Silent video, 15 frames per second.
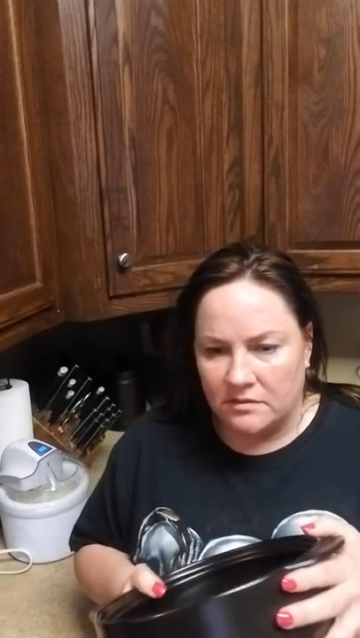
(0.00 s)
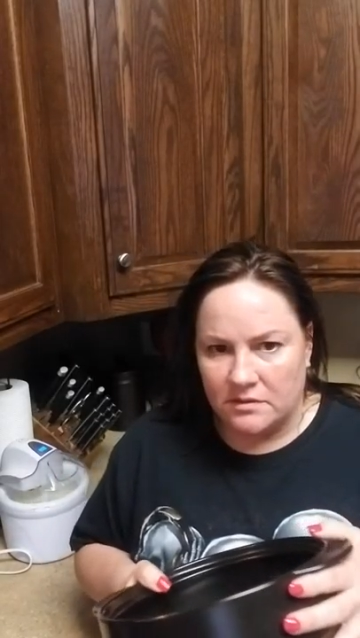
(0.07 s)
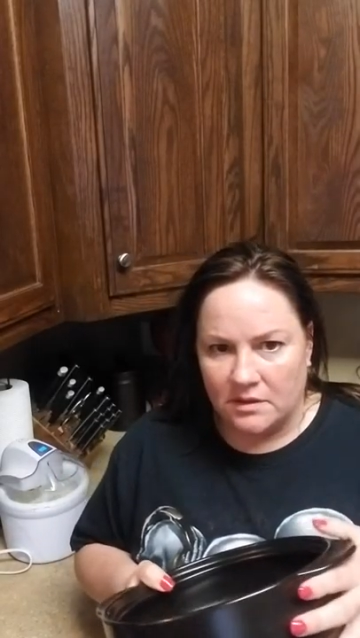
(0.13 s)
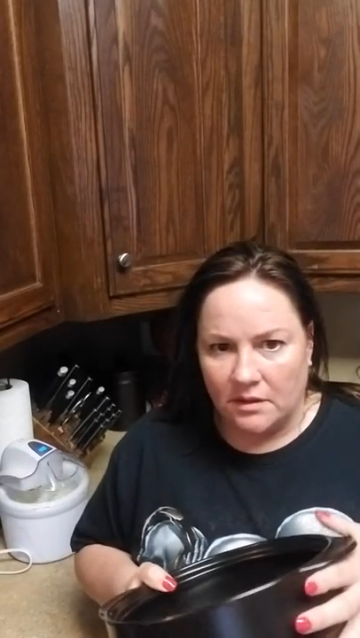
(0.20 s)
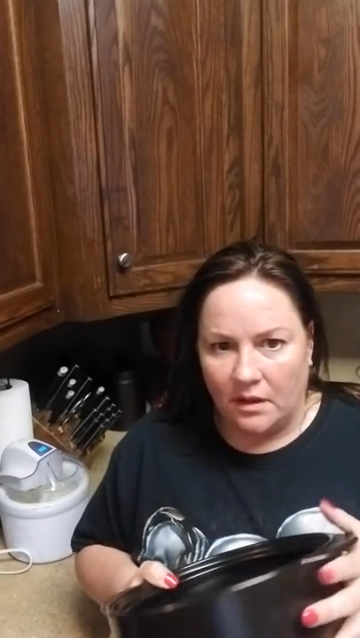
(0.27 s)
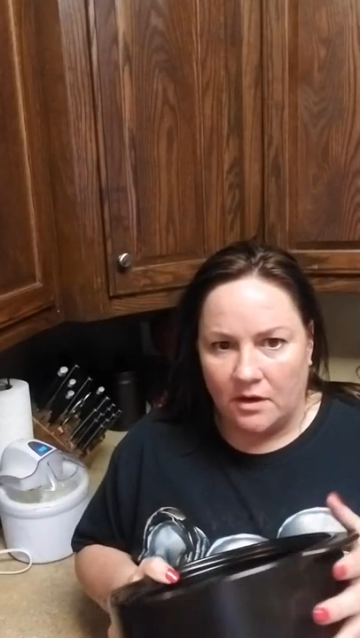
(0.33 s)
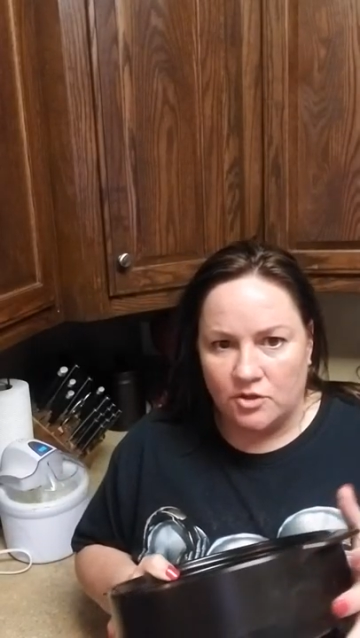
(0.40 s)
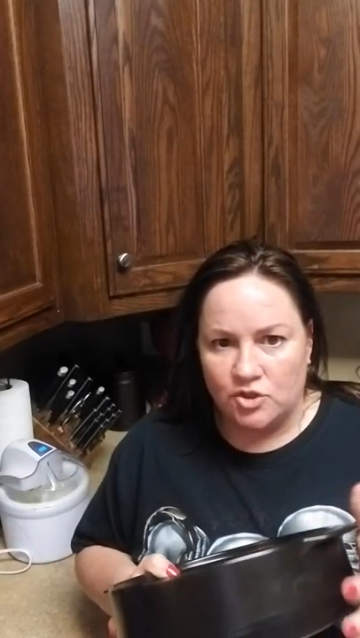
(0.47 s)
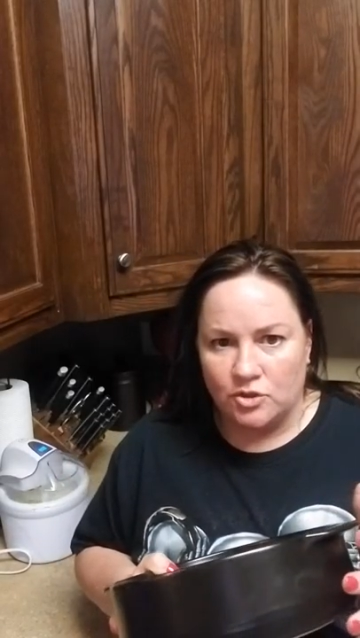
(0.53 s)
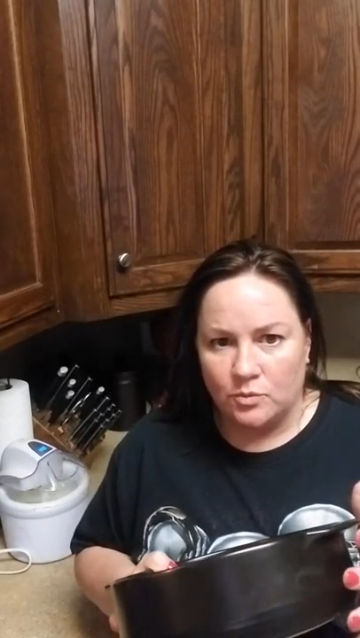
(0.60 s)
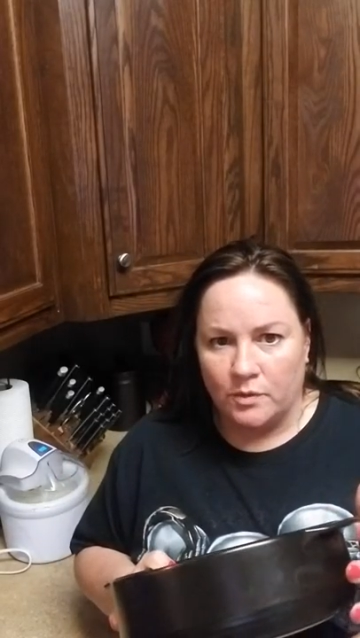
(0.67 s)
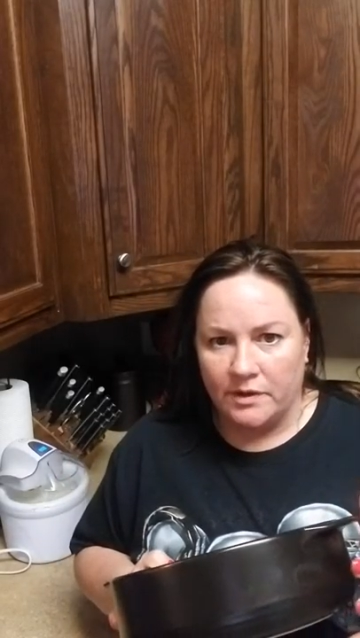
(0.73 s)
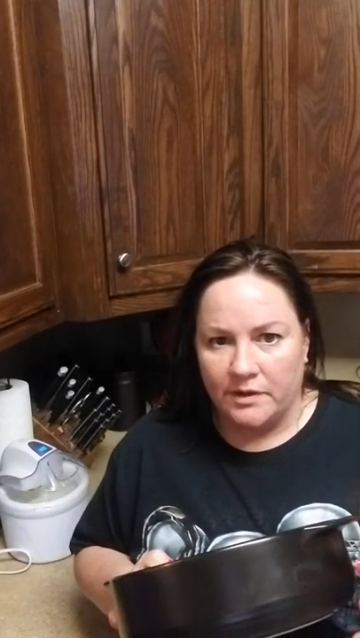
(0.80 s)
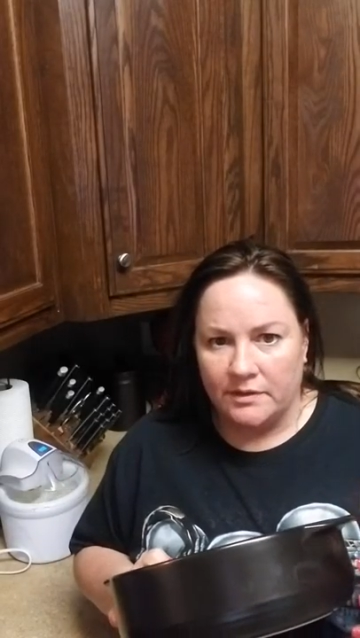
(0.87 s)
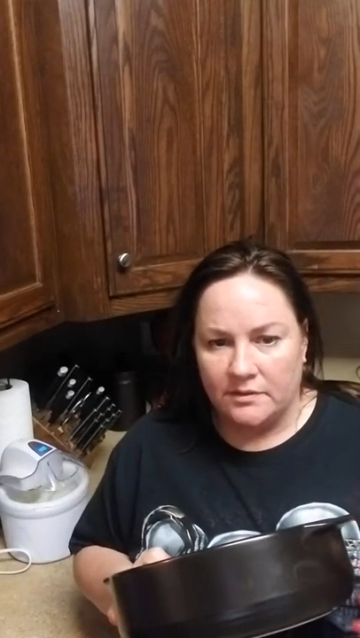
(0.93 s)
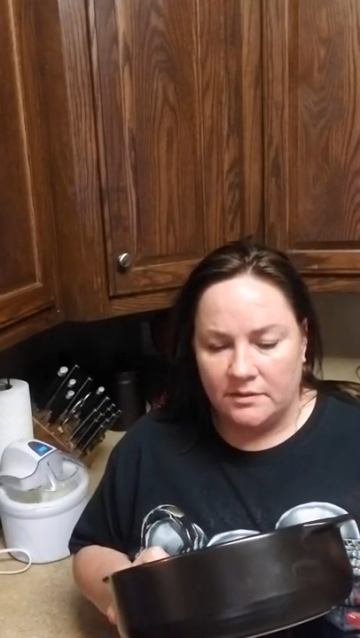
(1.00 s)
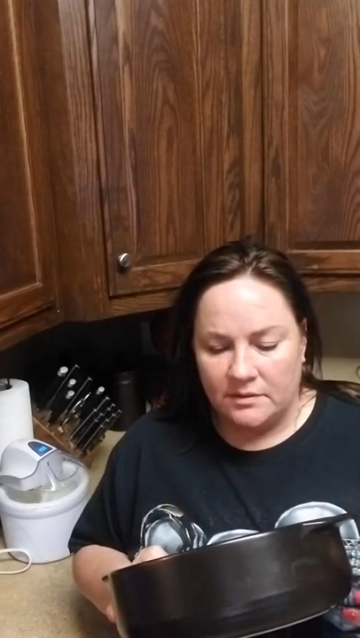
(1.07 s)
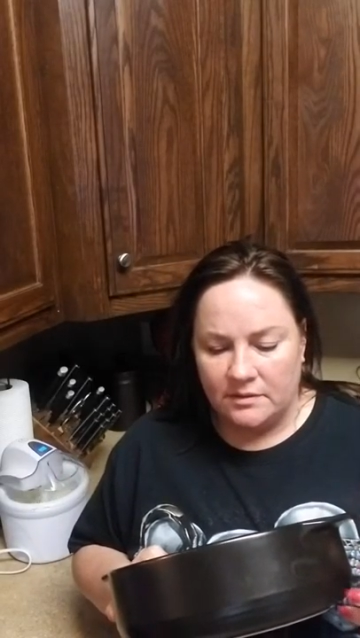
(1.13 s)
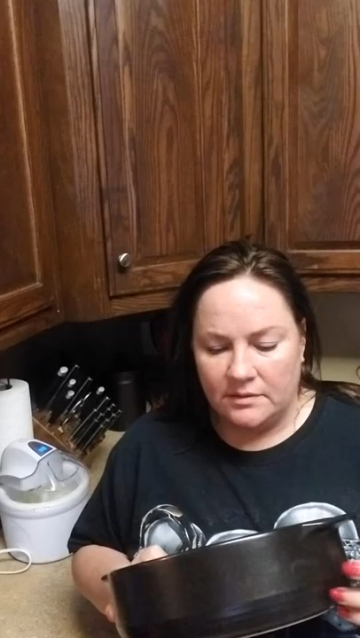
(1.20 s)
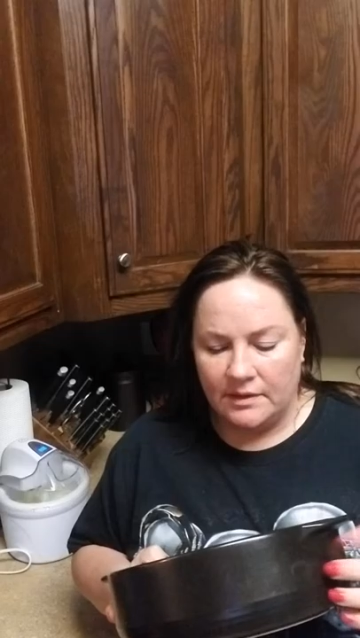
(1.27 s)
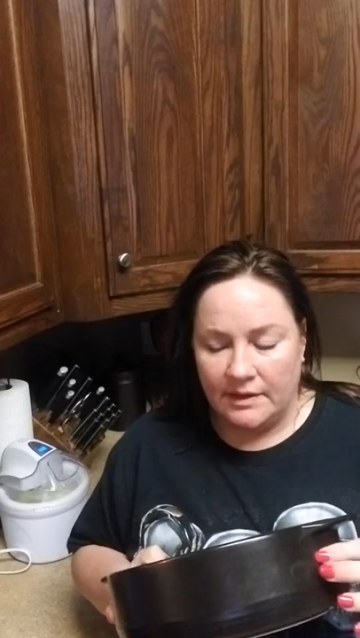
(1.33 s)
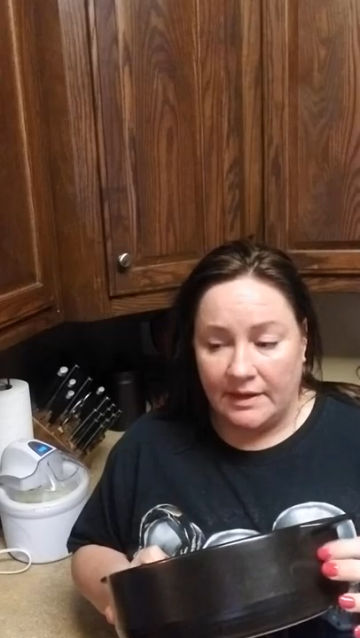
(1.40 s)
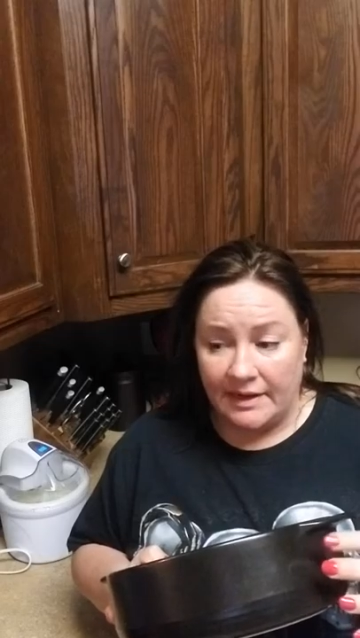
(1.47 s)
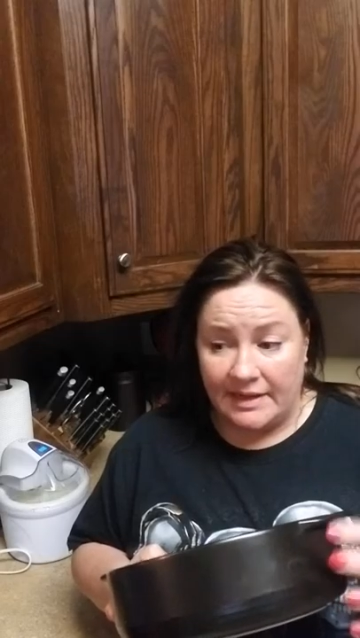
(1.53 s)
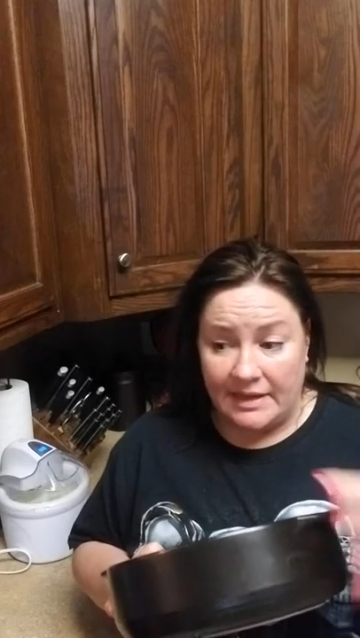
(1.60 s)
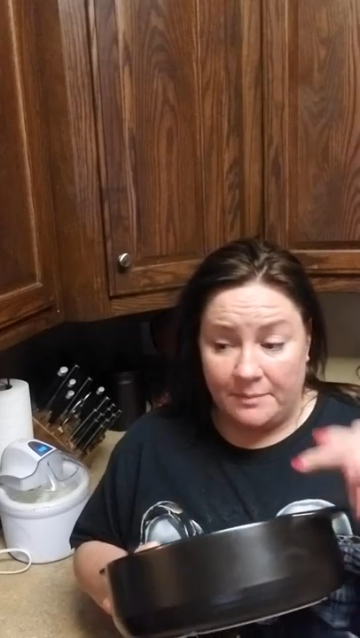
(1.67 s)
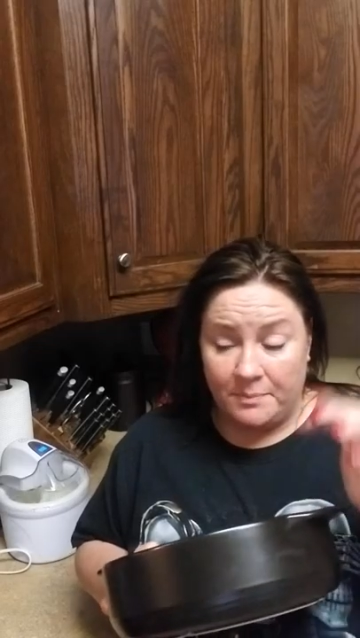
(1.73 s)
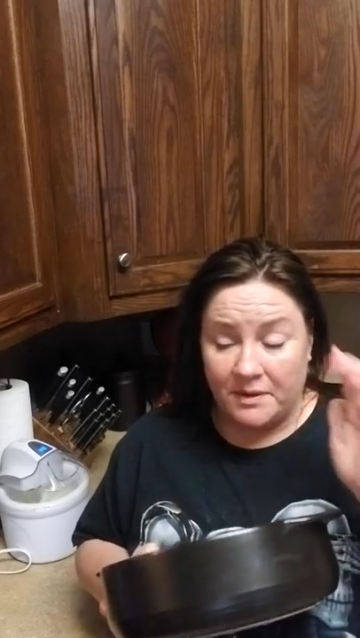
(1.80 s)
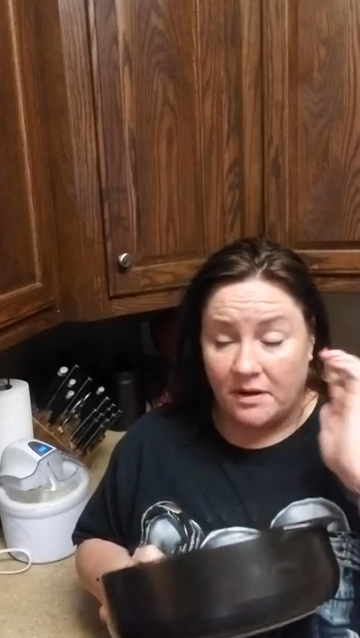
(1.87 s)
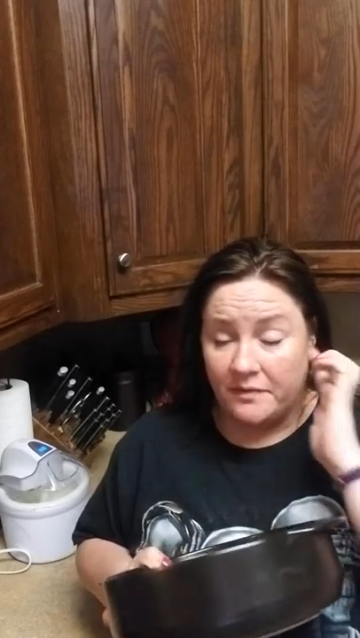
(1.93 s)
the larger one, and I
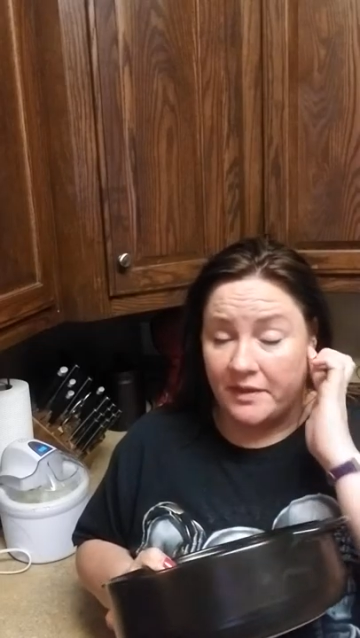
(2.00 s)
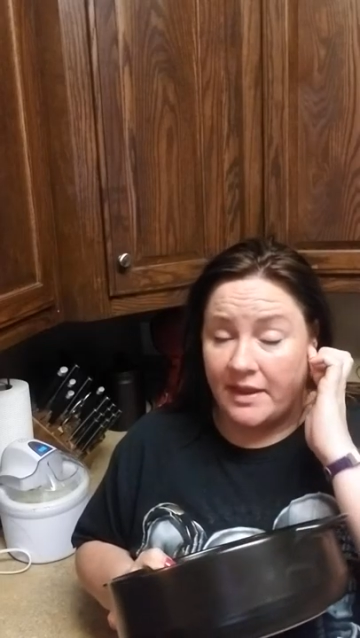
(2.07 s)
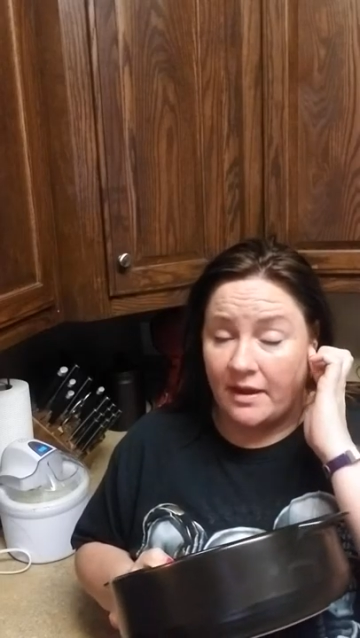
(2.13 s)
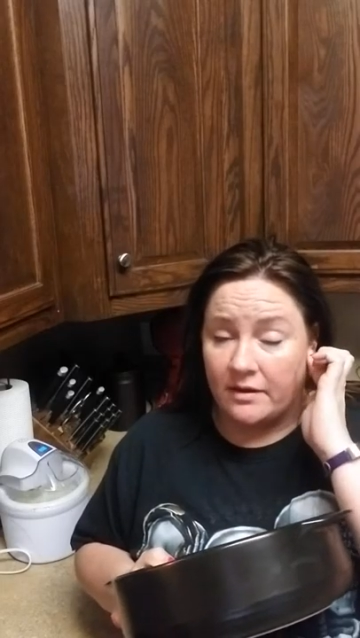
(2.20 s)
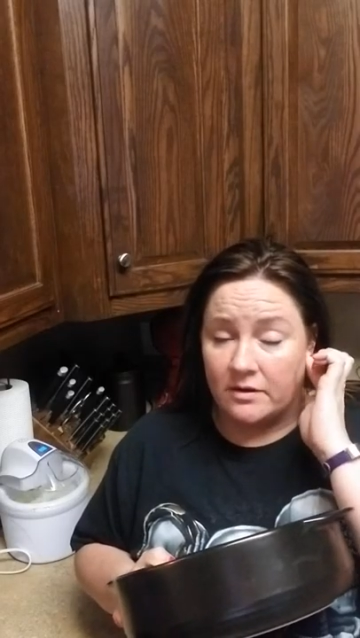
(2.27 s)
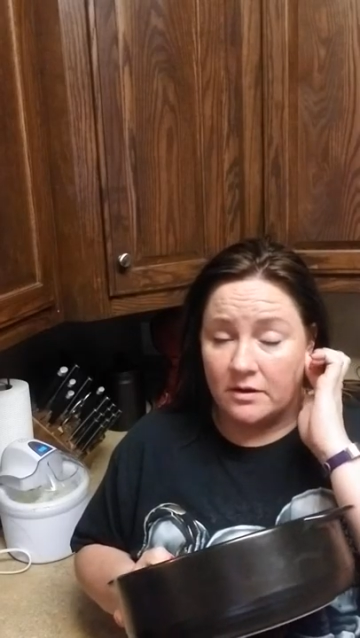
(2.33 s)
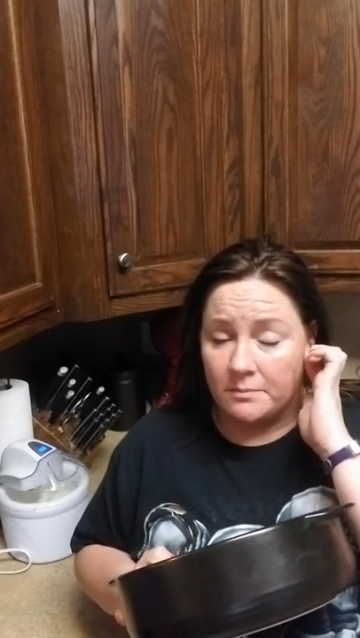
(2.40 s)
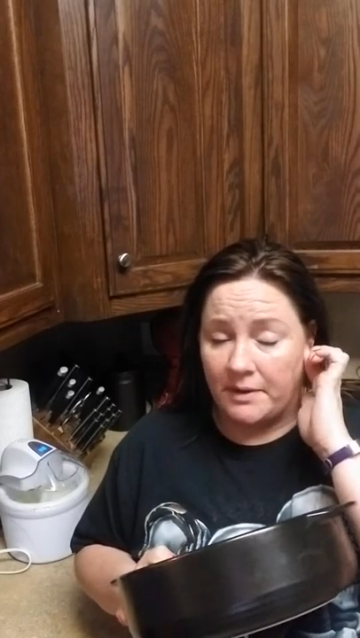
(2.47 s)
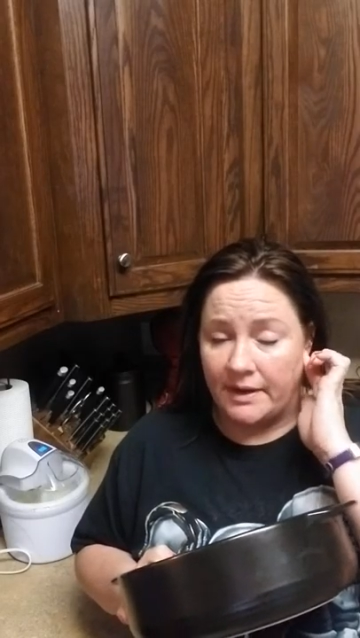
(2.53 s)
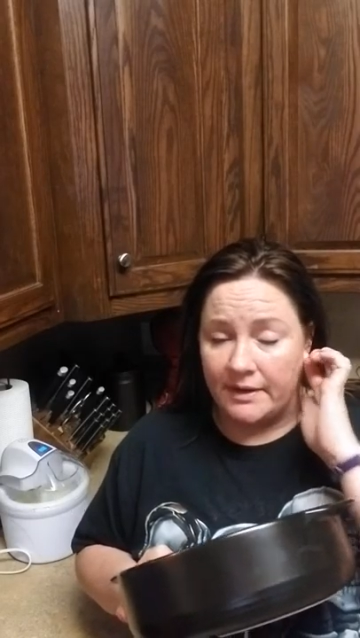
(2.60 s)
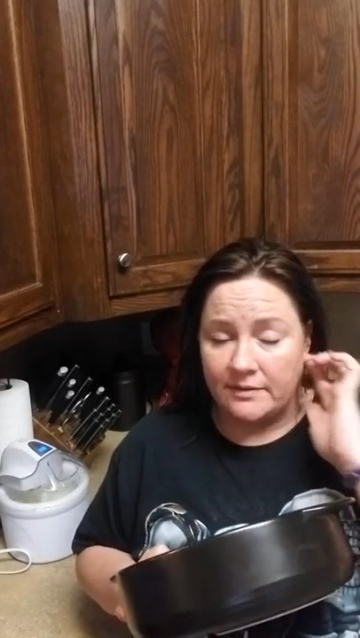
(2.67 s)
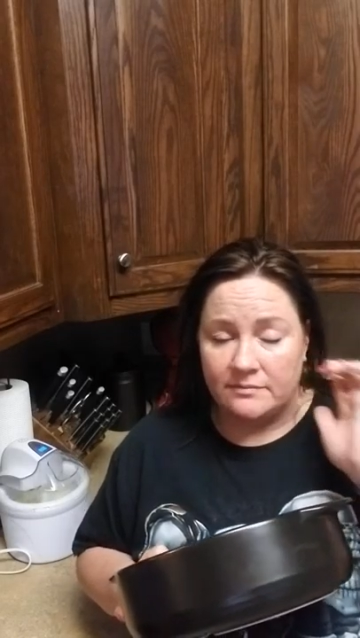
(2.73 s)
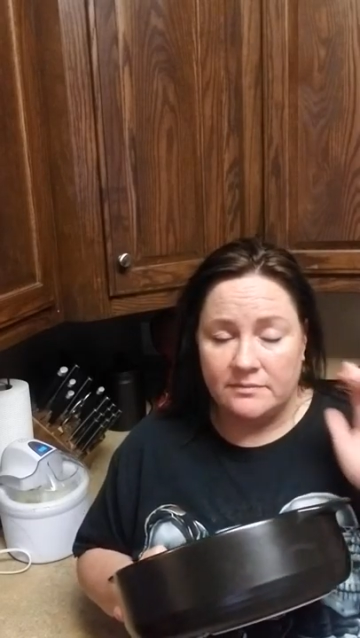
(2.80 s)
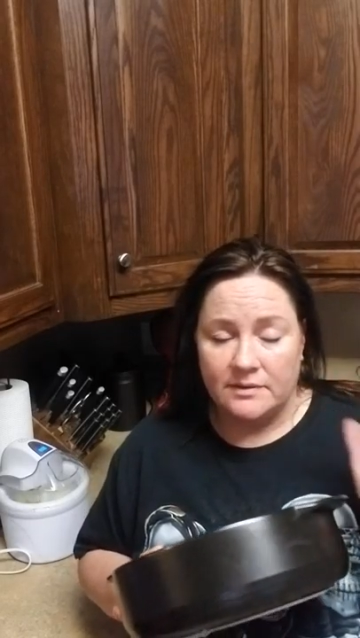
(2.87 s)
keep it on the counter in my